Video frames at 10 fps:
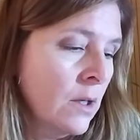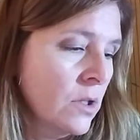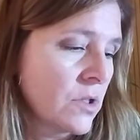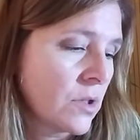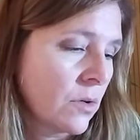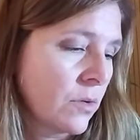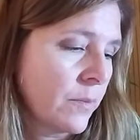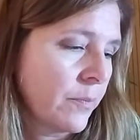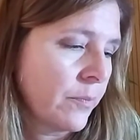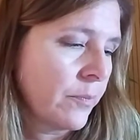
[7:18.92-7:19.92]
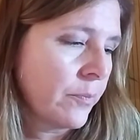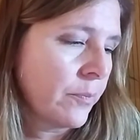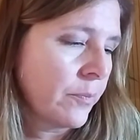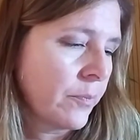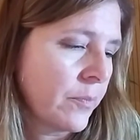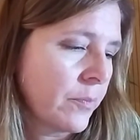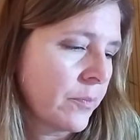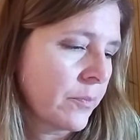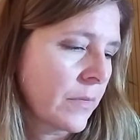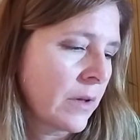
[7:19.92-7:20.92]
So
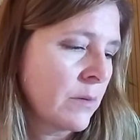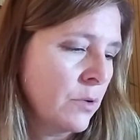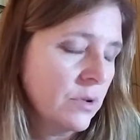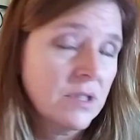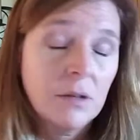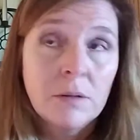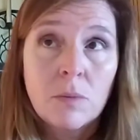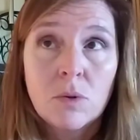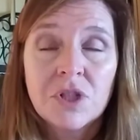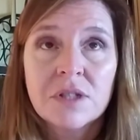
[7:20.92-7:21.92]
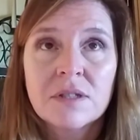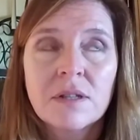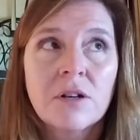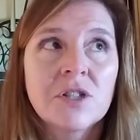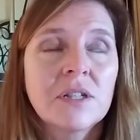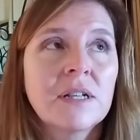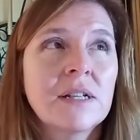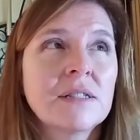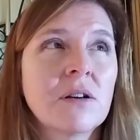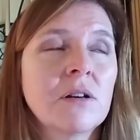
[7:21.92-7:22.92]
the moon is our emotions largely, and
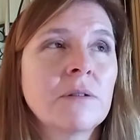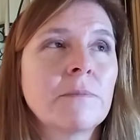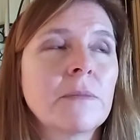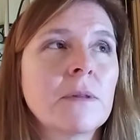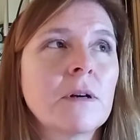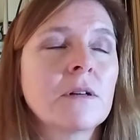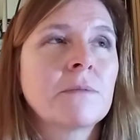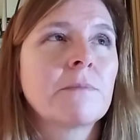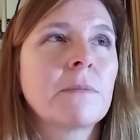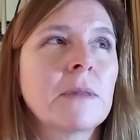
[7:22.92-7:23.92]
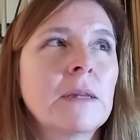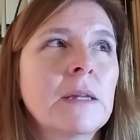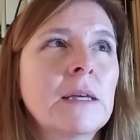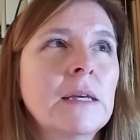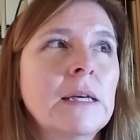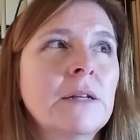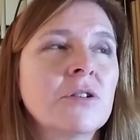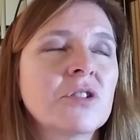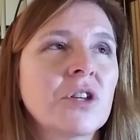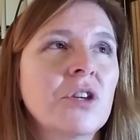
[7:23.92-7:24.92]
it's our our
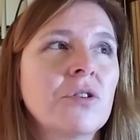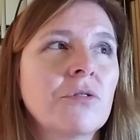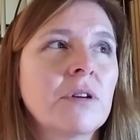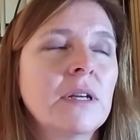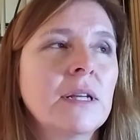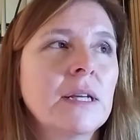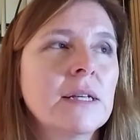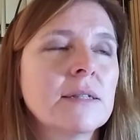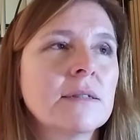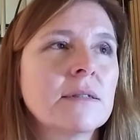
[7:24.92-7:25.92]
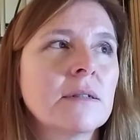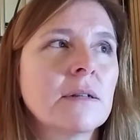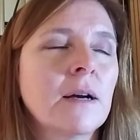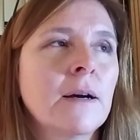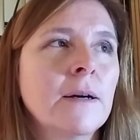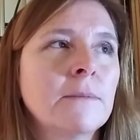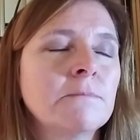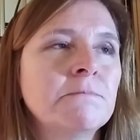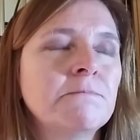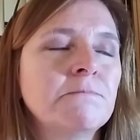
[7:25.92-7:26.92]
inner security needs, um,